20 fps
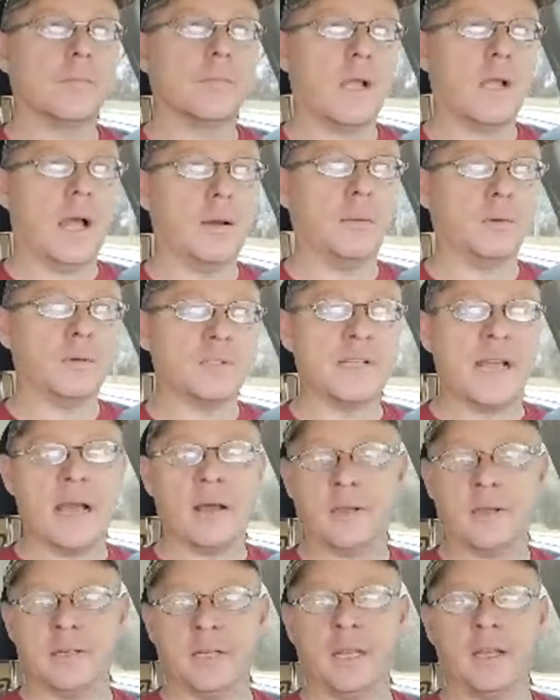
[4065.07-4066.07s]
I was
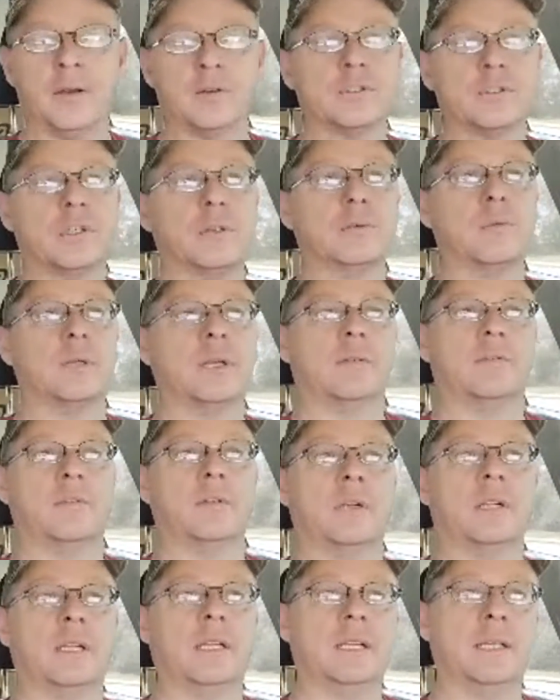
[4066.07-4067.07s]
down in Neosho
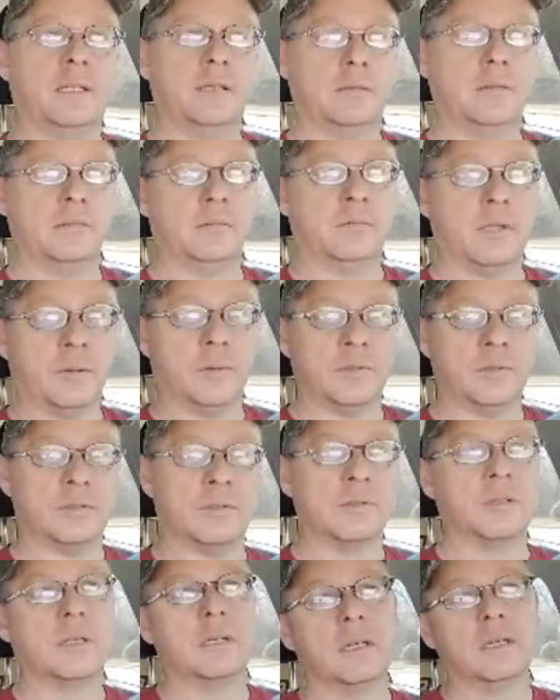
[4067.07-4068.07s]
whenever it hit. I
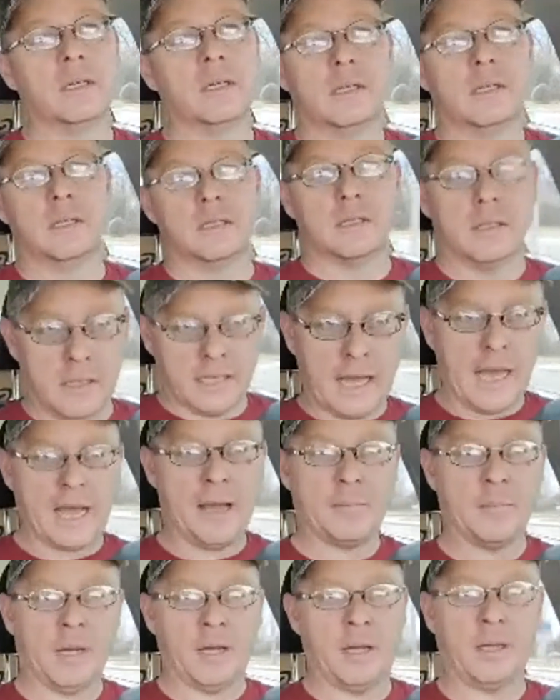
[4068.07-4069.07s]
was at
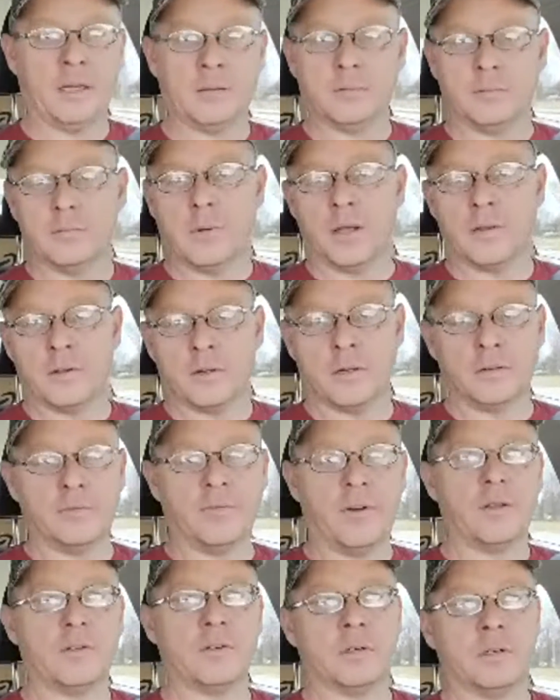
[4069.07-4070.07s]
my mother and
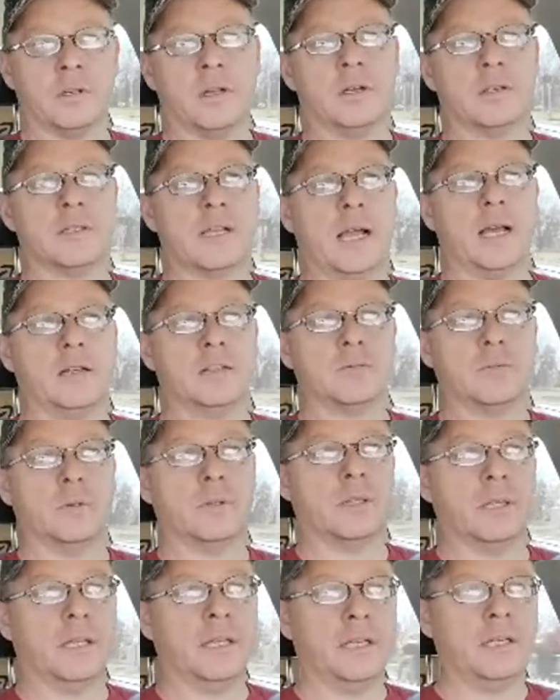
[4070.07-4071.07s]
father-in-law's house with
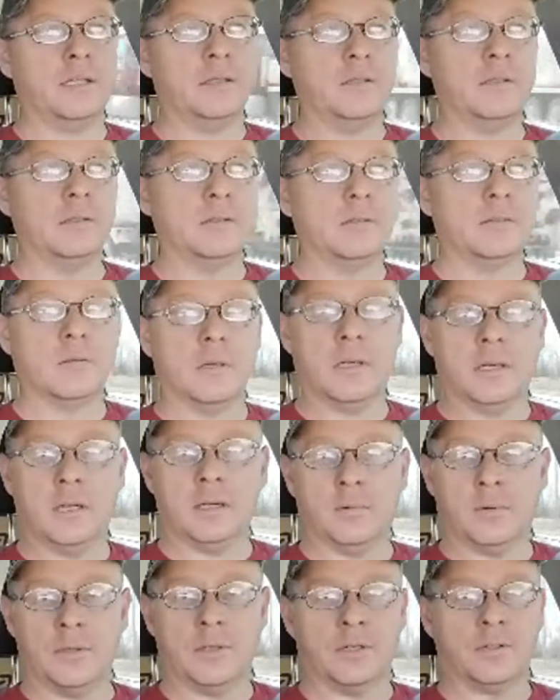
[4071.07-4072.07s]
the kids
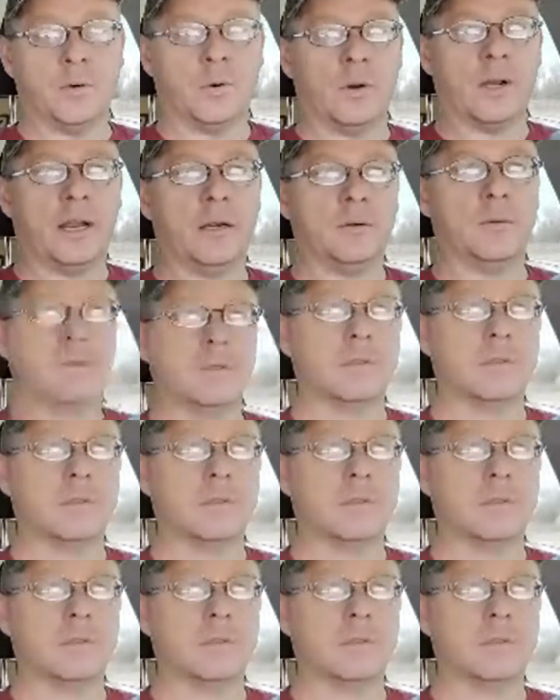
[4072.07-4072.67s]
when the tornado was